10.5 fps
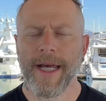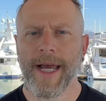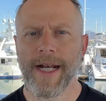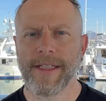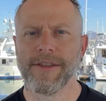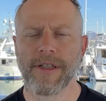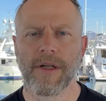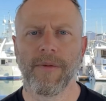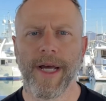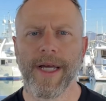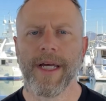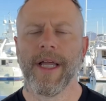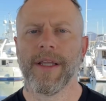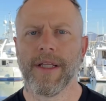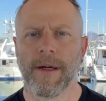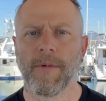and I took away
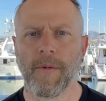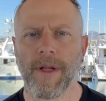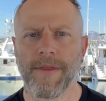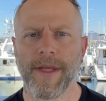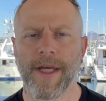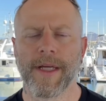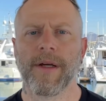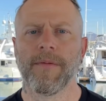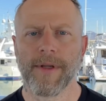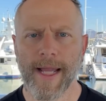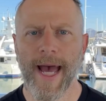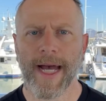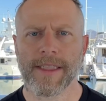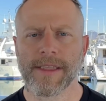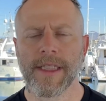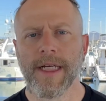the number one thing,
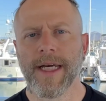relax.